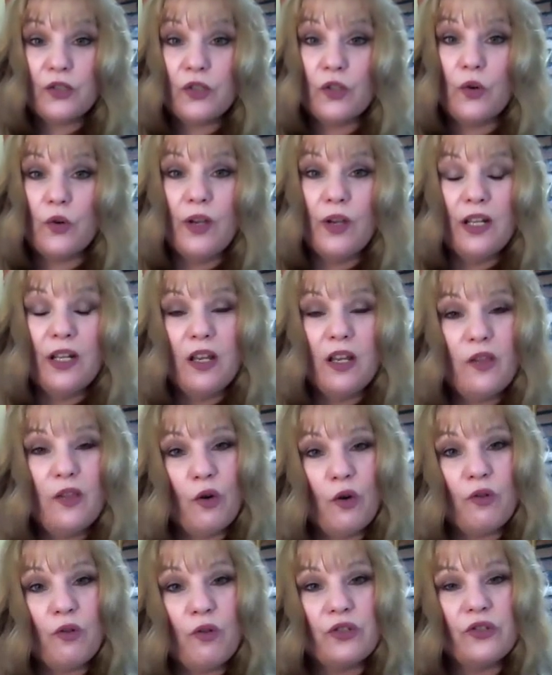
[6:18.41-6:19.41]
So any of the
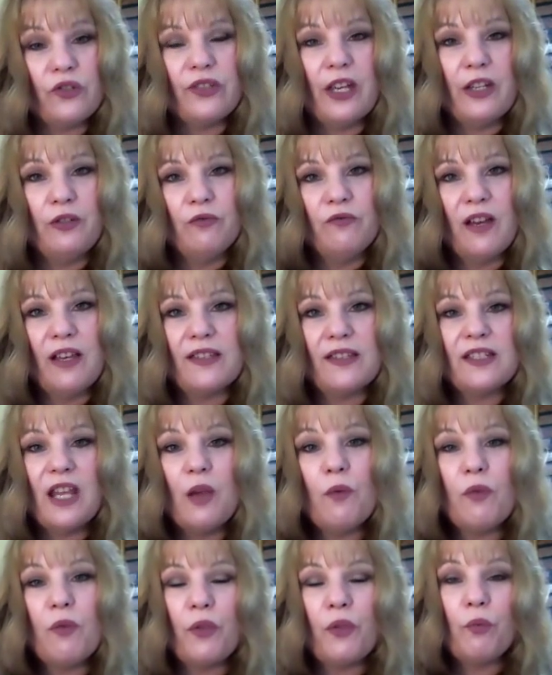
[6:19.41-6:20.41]
crystals that you
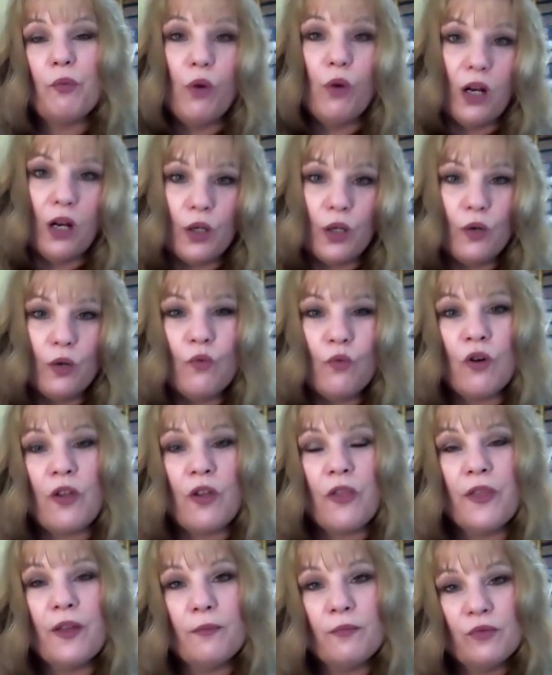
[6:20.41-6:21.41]
resonate with, water
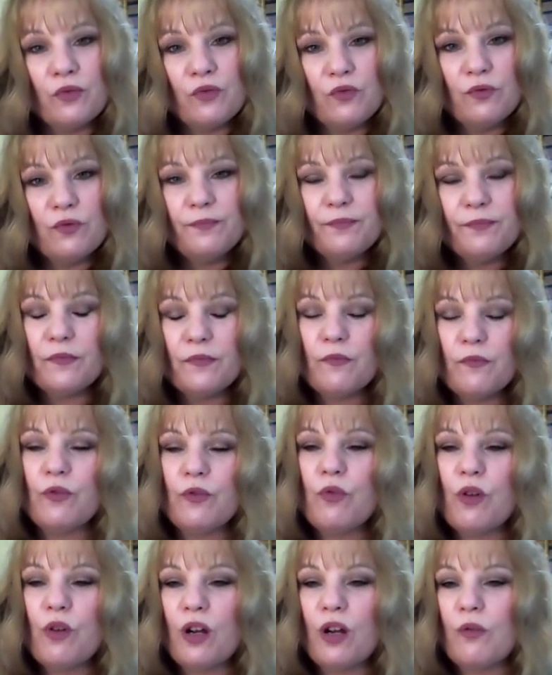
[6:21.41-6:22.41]
or the moon,
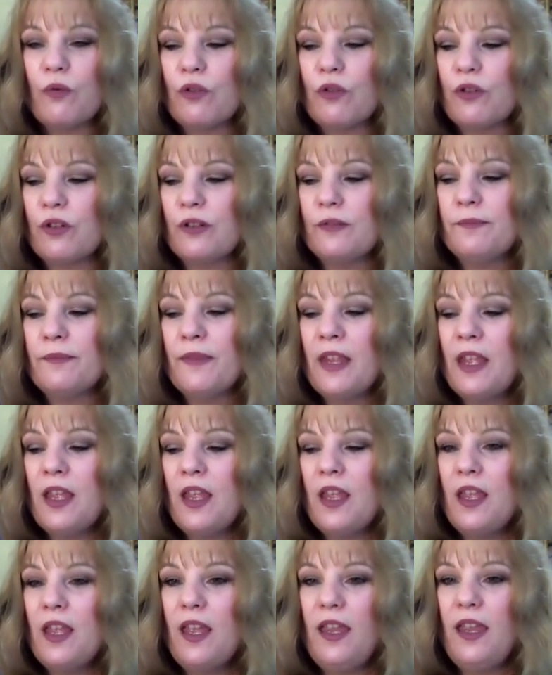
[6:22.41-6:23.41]
would work good.
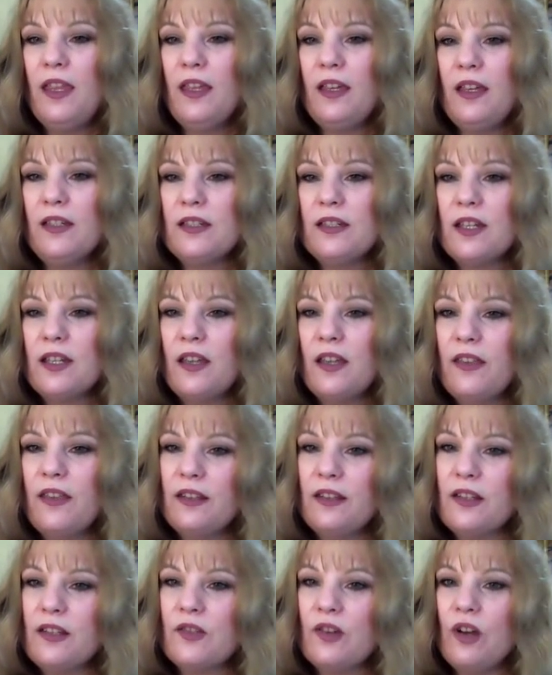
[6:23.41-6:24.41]
And I
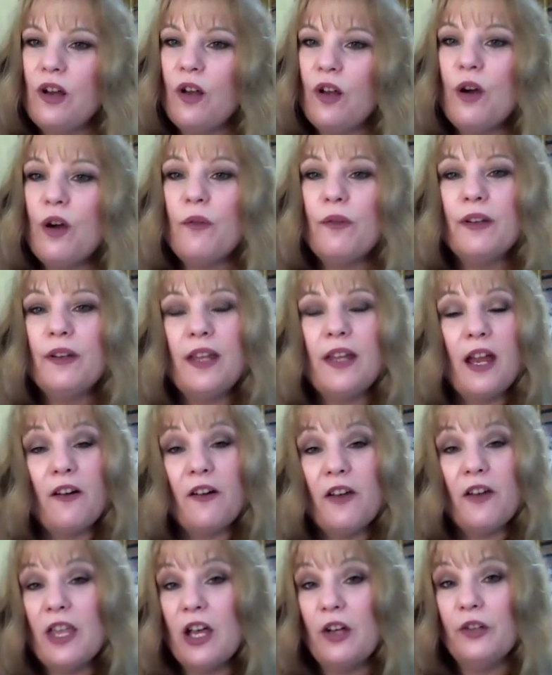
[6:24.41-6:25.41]
think that's all. Oh, and
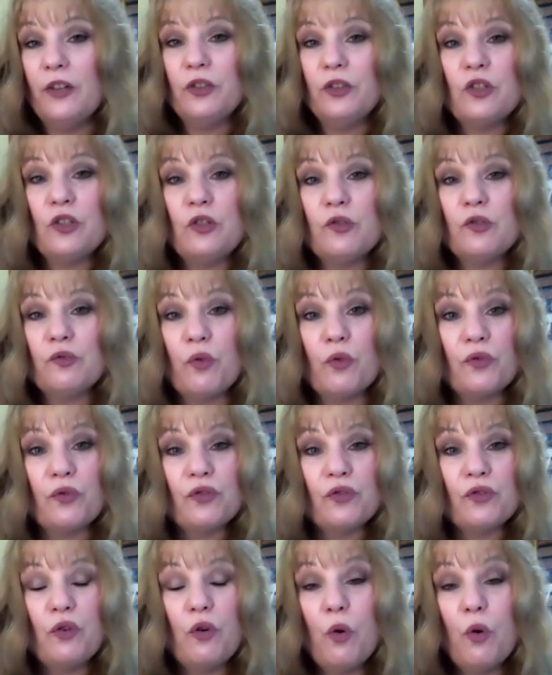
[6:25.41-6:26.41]
Ariel, you can use
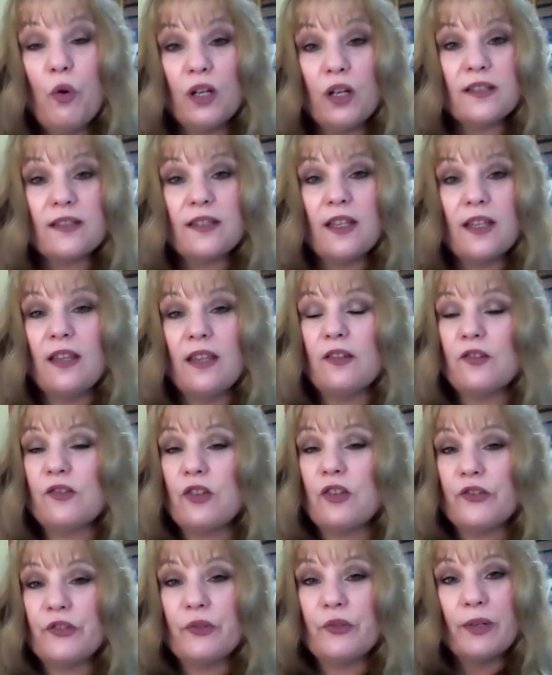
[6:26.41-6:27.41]
rose quartz, and
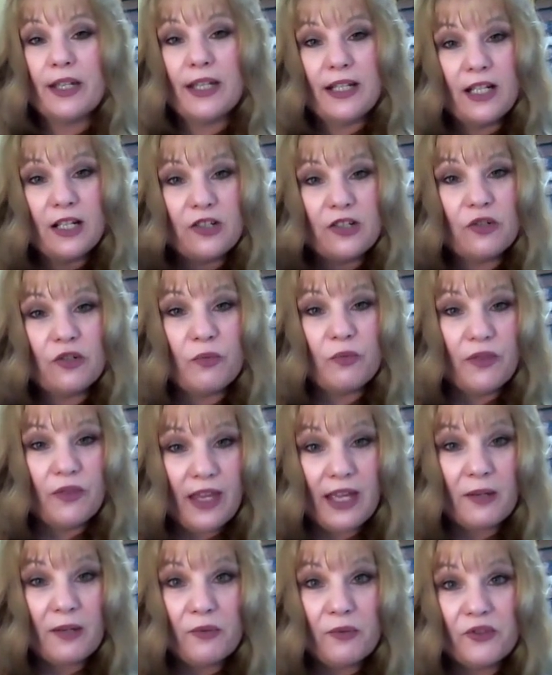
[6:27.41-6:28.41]
there's also a connection with
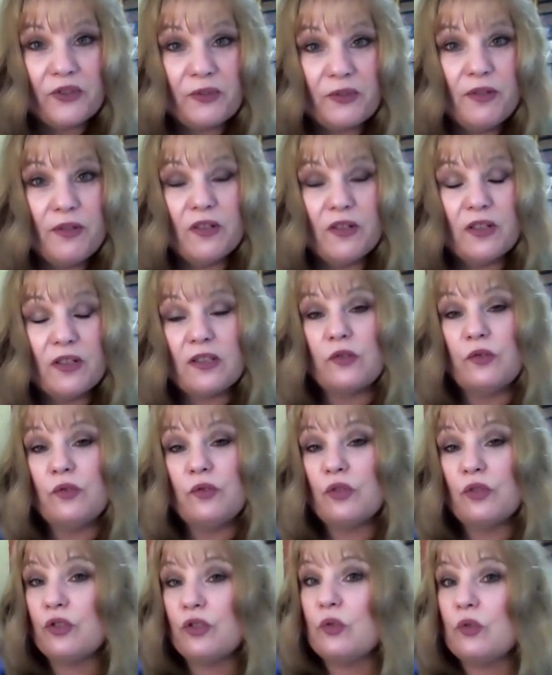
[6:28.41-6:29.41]
animal spirits, so
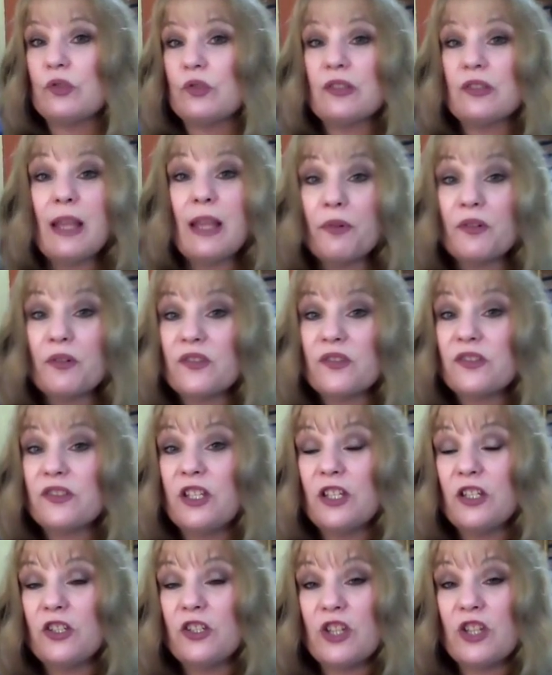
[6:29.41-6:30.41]
you can use leopard
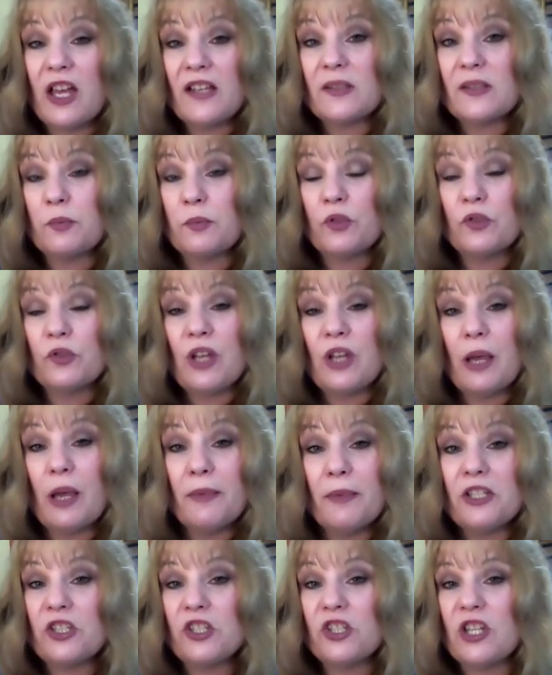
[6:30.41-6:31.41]
skin jasper,
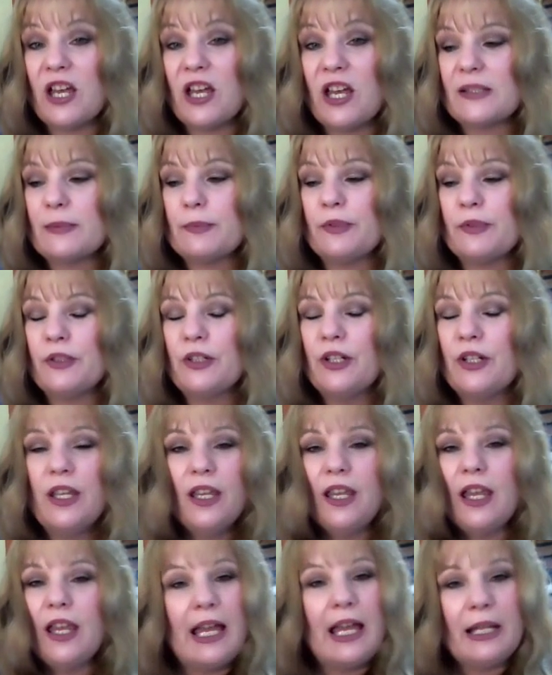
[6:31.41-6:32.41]
Dalmatian jasper.
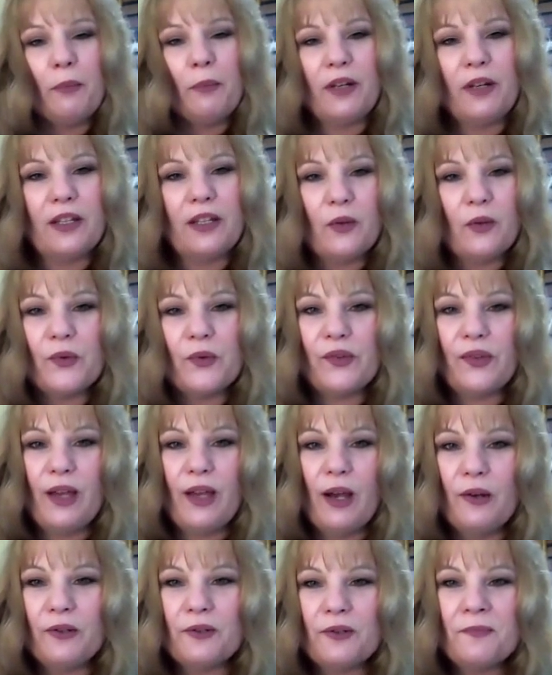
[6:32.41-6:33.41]
I didn't bring those
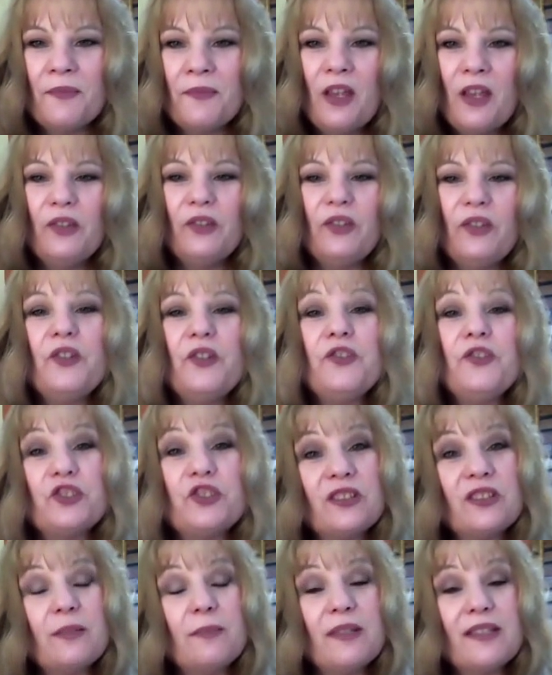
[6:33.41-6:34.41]
out. So those are
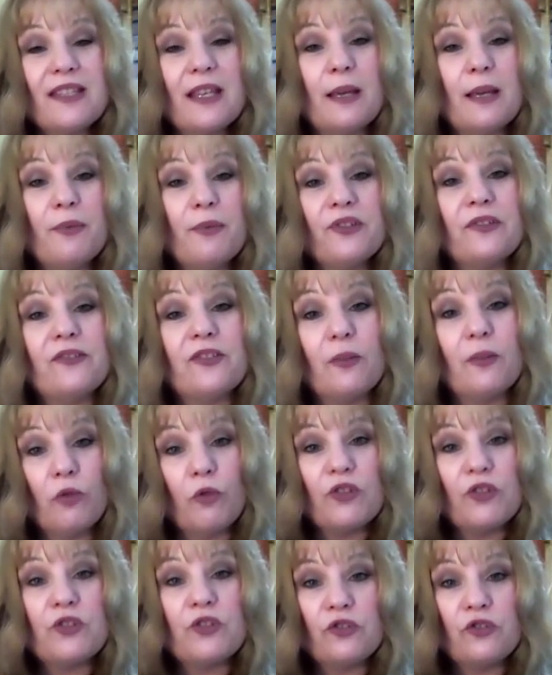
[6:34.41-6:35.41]
just some examples of some
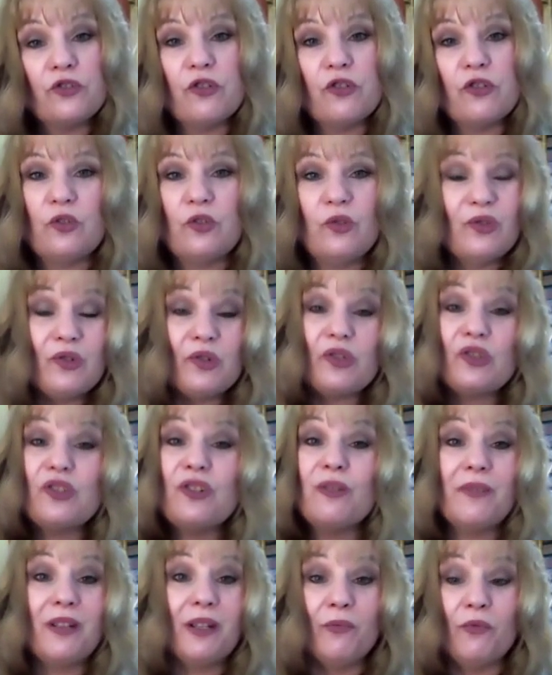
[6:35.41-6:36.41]
crystals you can use. There's
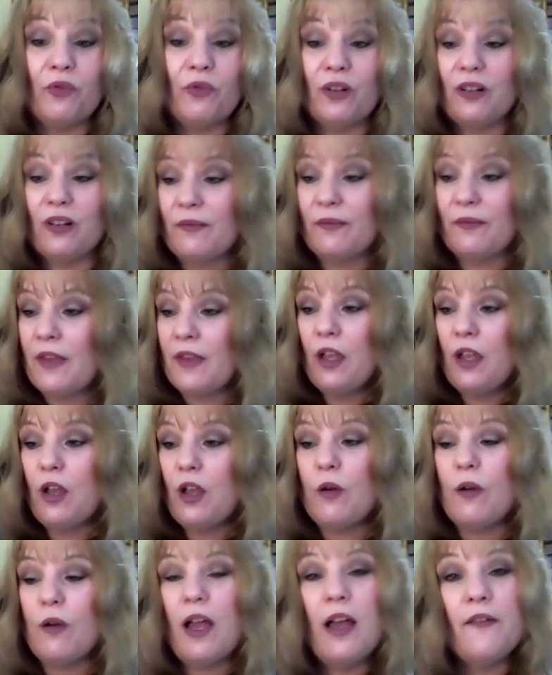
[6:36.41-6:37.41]
so many more.
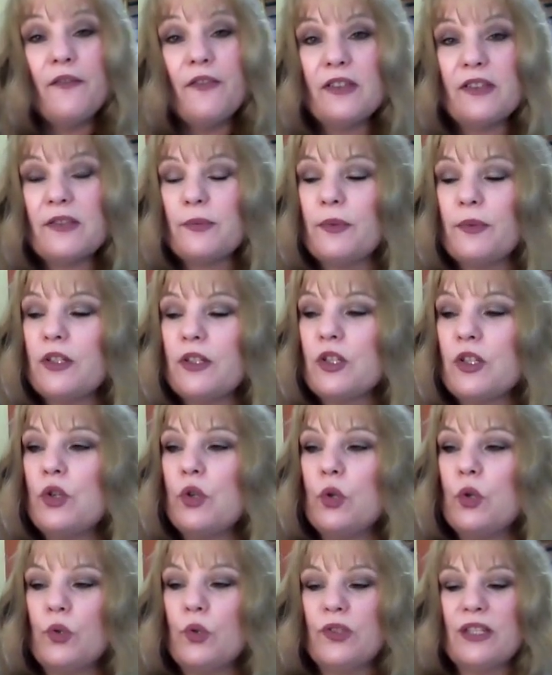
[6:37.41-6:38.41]
Oh, I have this one
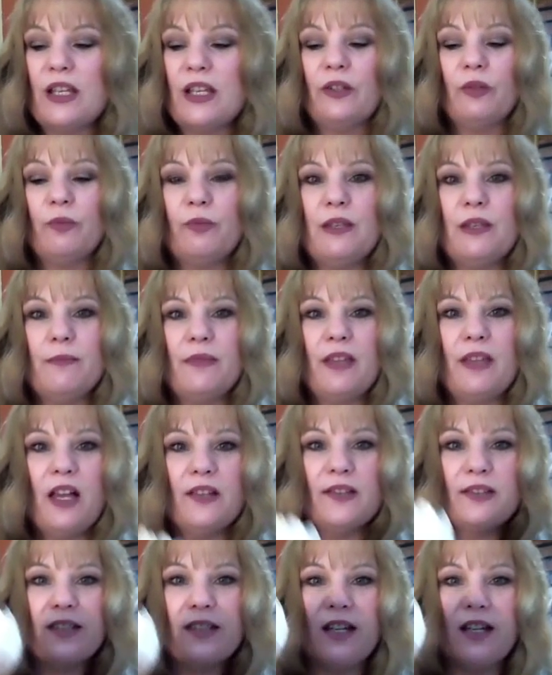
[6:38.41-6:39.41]
too, stellar beam
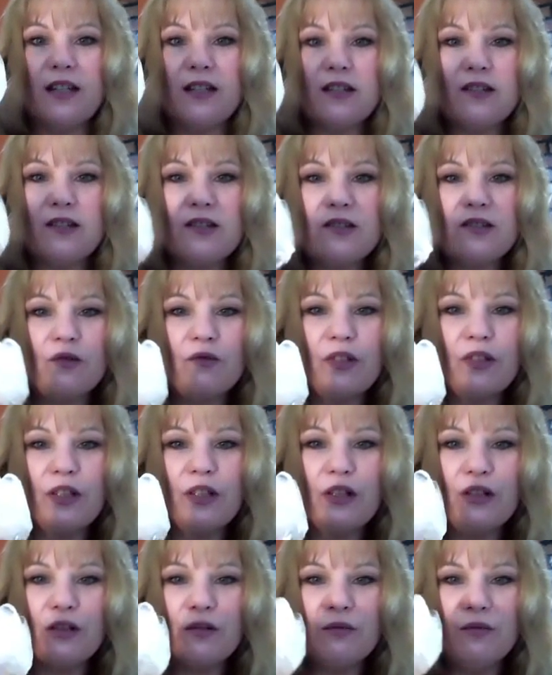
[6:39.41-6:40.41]
calcite. This is a
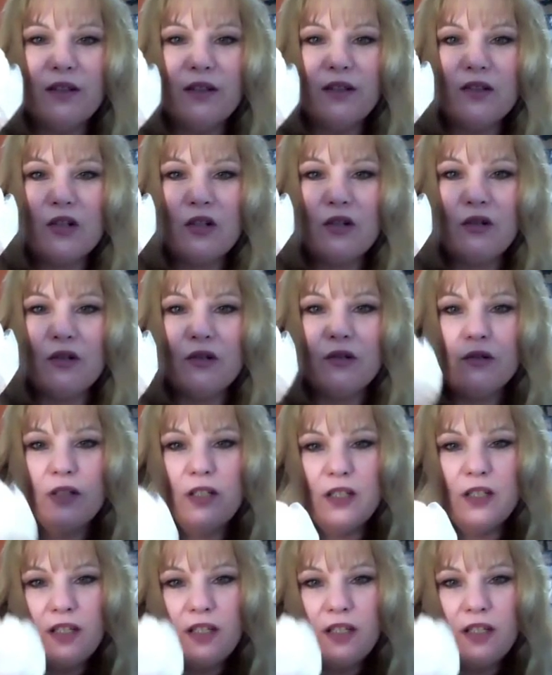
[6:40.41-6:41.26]
really good one too.